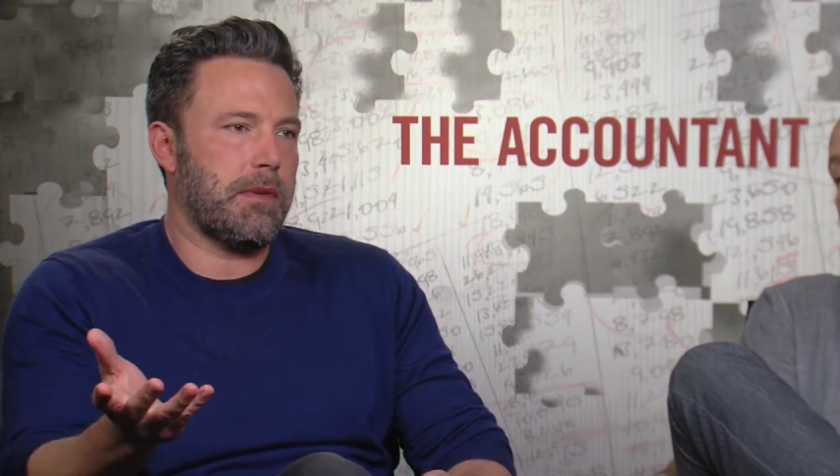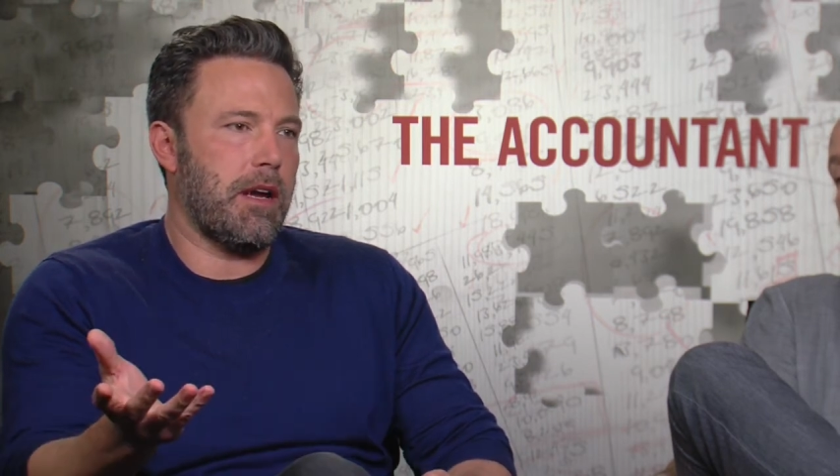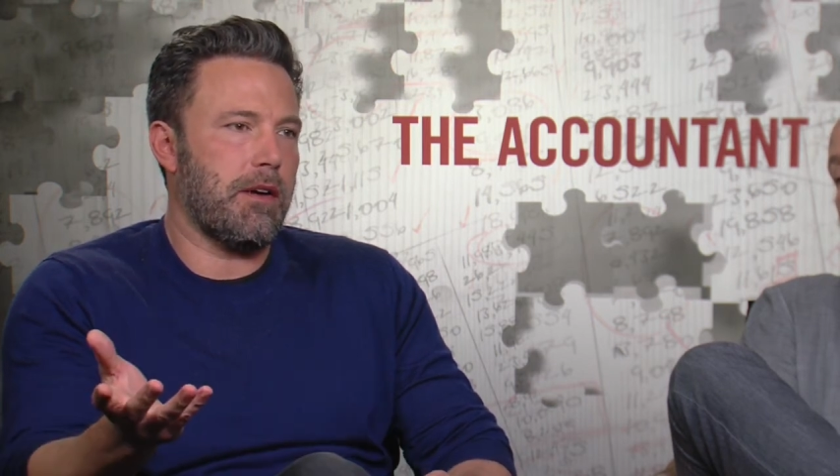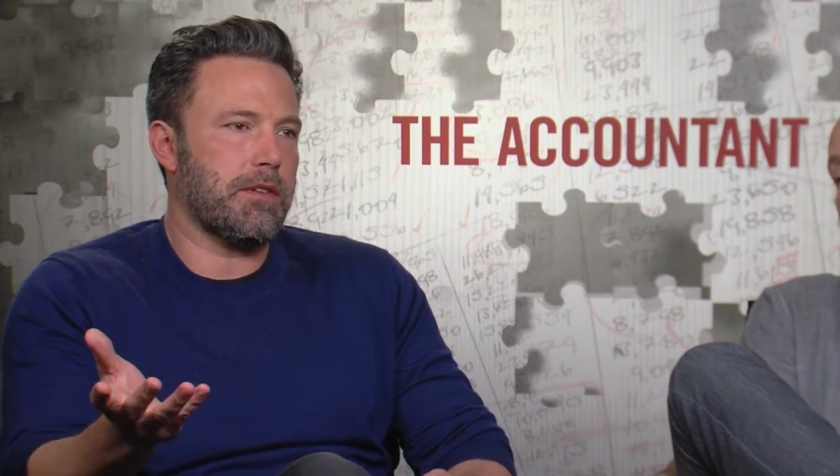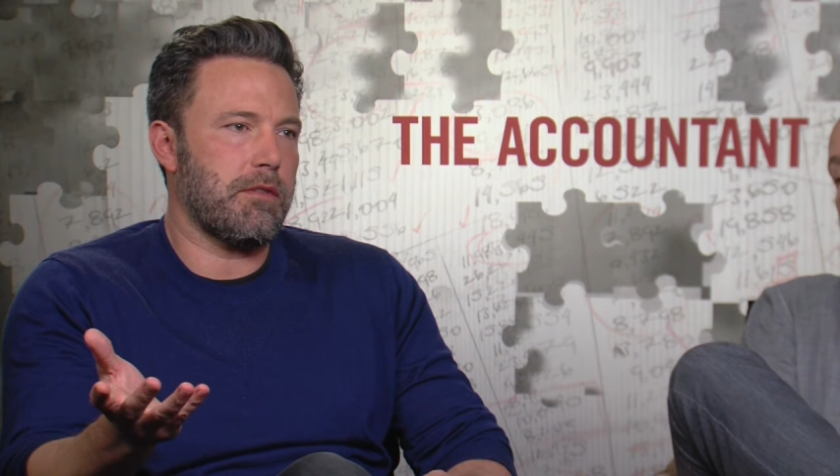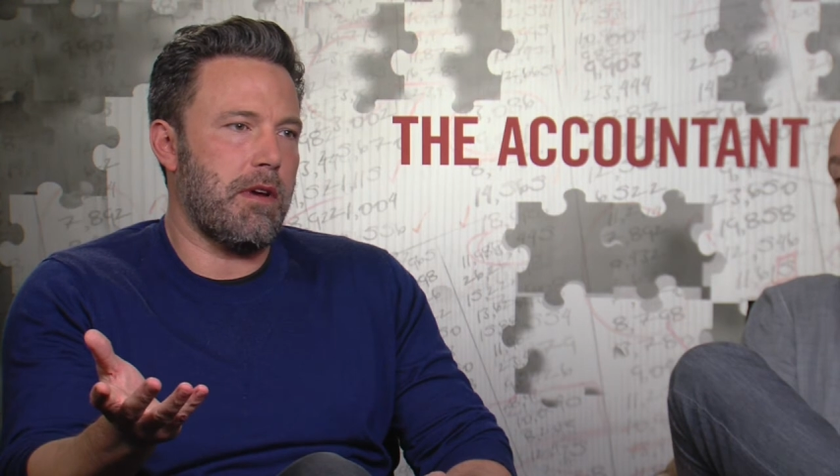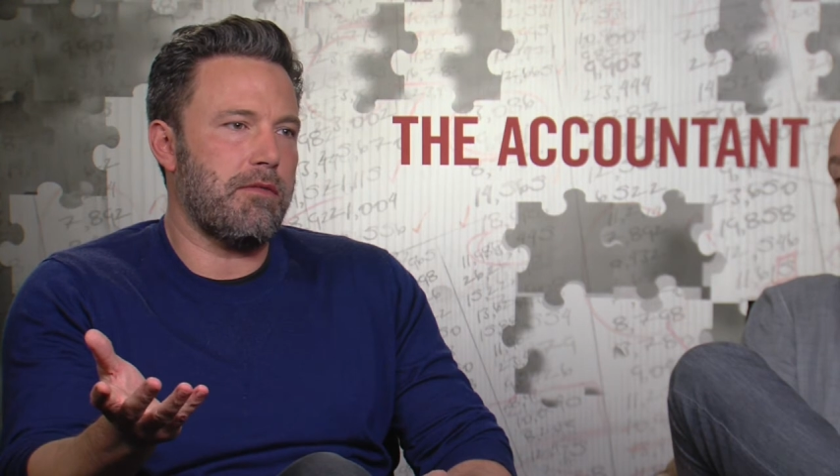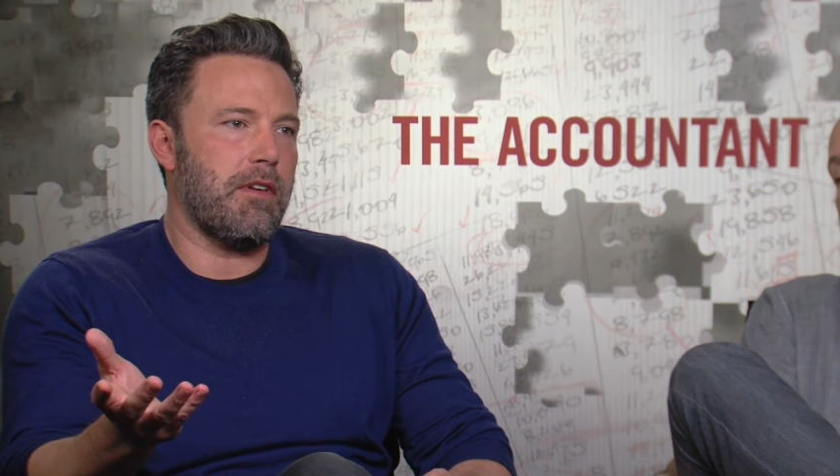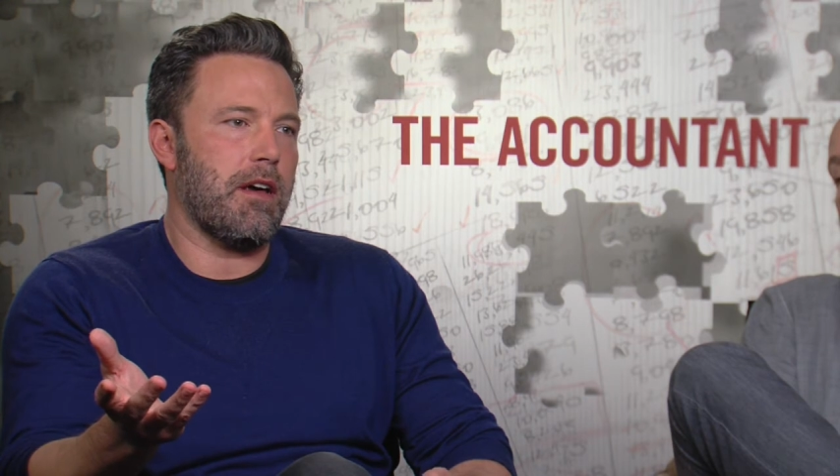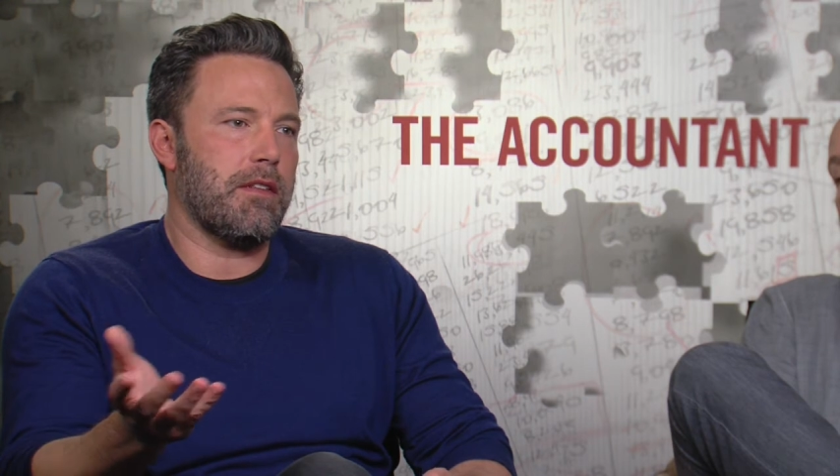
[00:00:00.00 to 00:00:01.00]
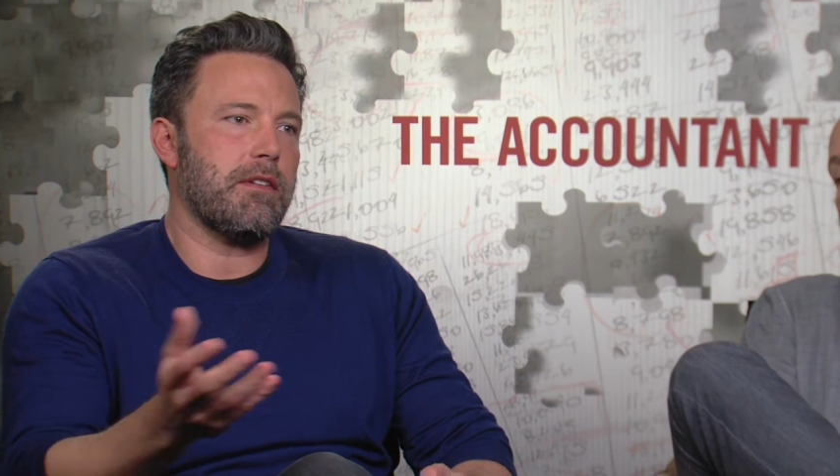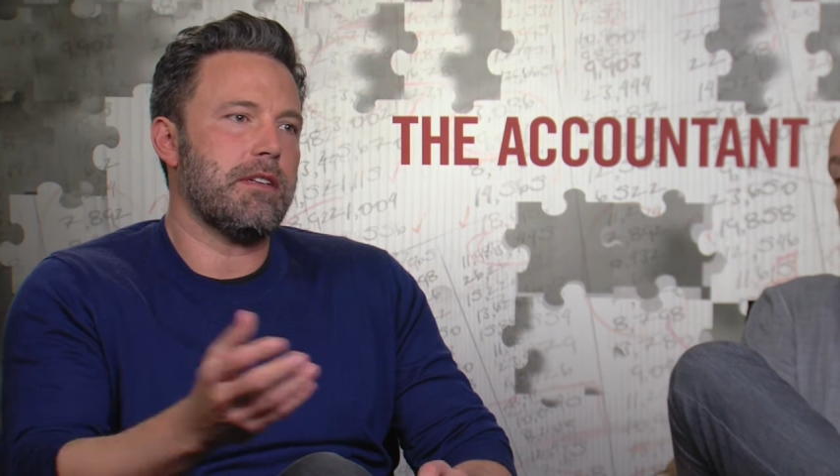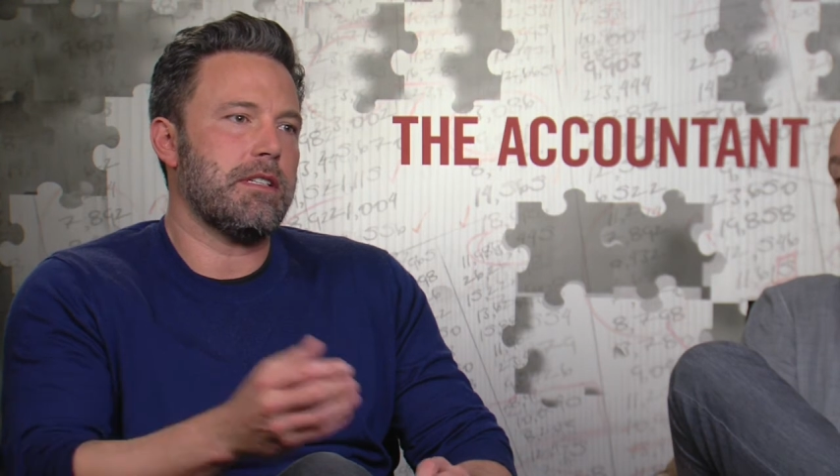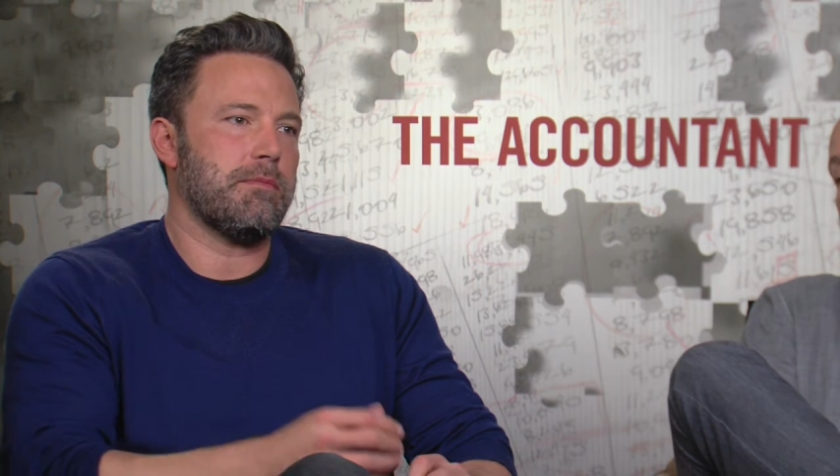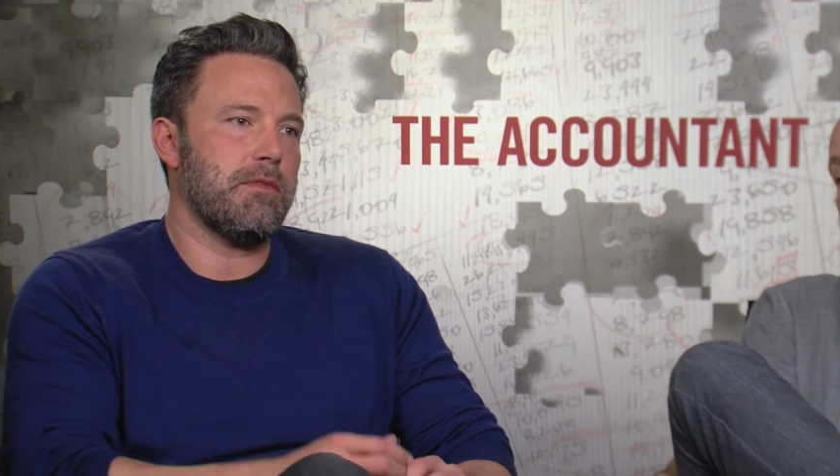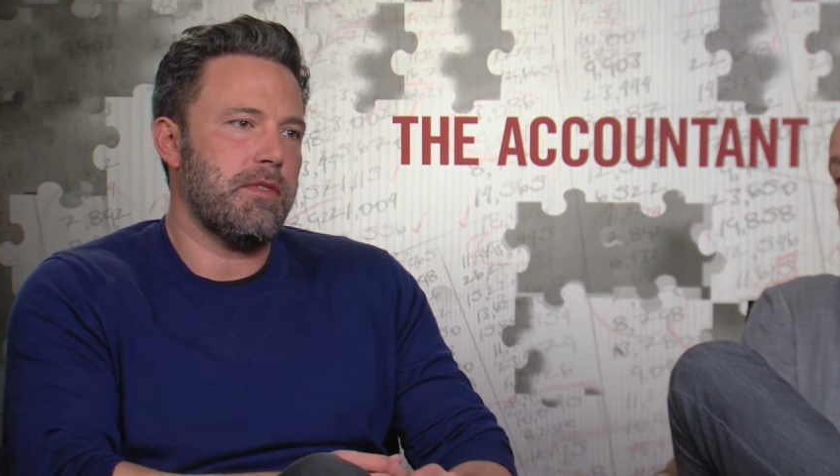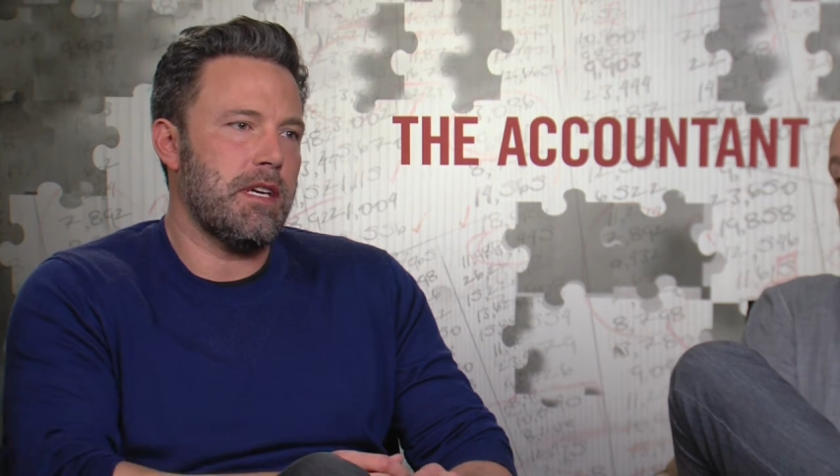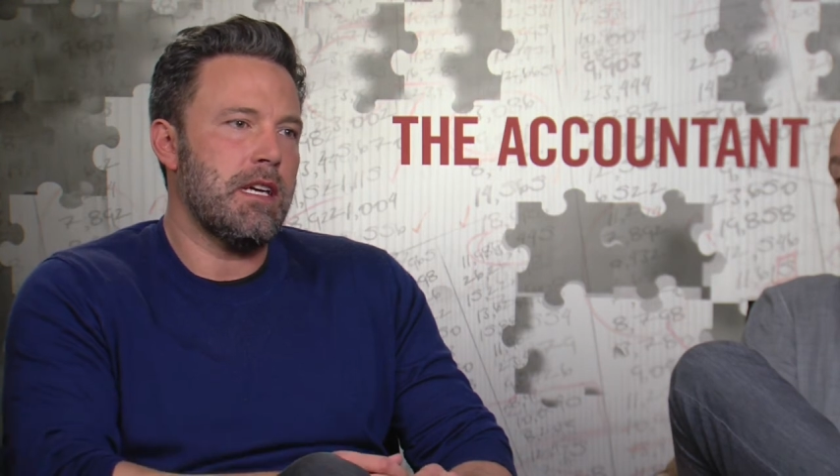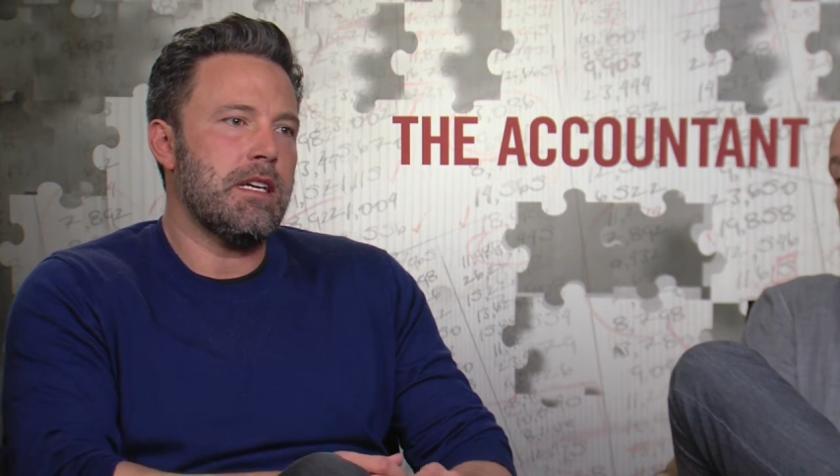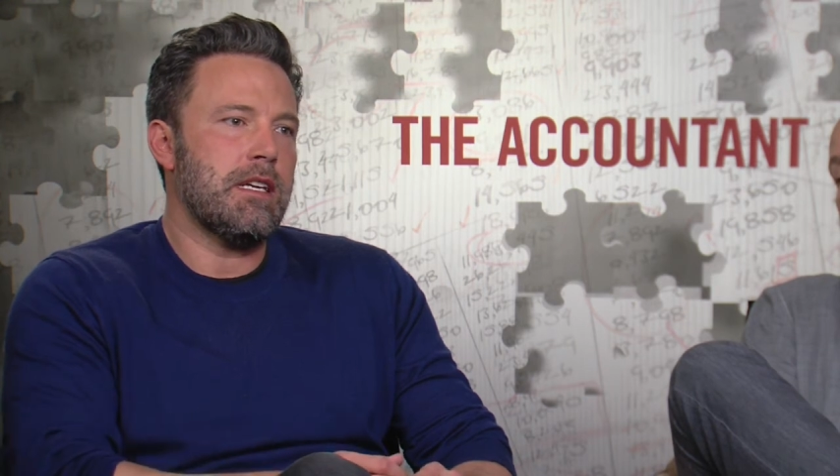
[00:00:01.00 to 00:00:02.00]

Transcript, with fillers: character of my father in this movie.